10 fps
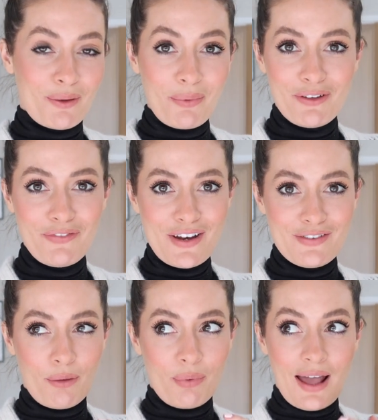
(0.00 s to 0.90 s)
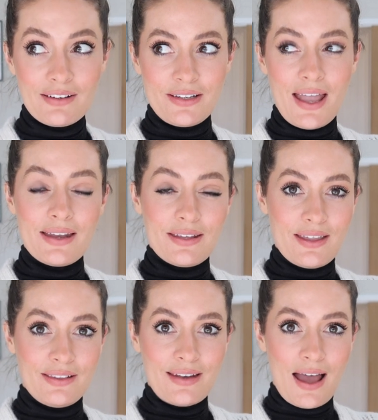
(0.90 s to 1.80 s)
so I'm gonna finish, I'm gonna actually edit
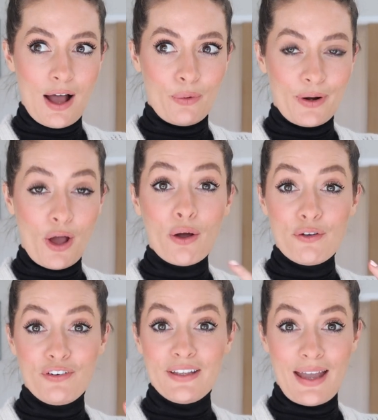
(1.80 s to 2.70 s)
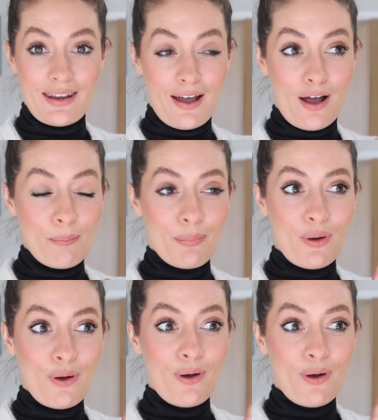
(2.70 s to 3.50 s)
this now and hopefully get it up